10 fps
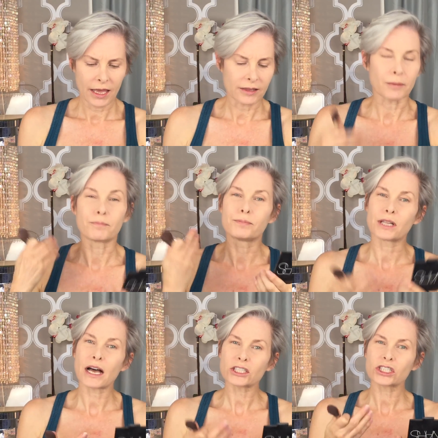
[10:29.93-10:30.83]
It's a
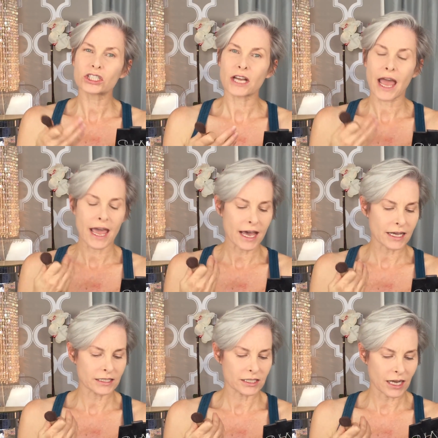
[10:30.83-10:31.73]
blush
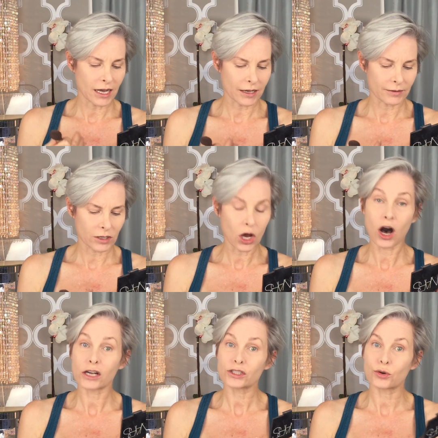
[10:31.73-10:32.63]
and
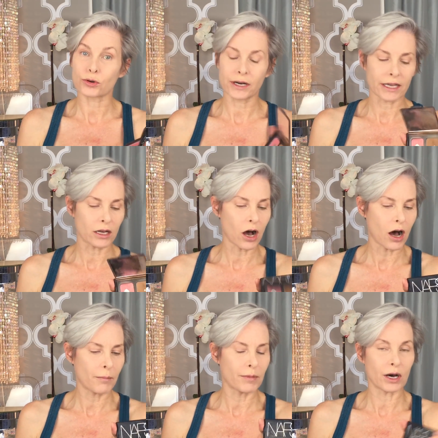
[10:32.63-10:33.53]
contouring
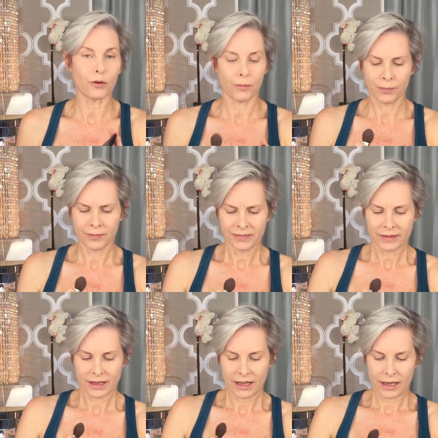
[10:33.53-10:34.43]
combo,
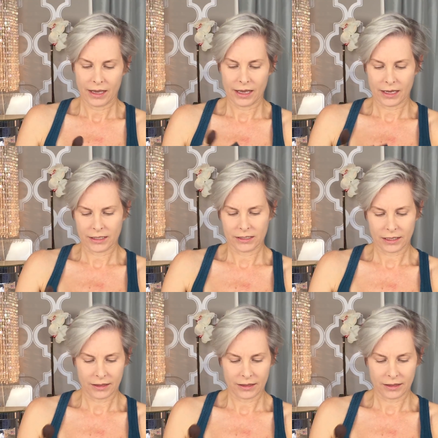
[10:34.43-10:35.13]
and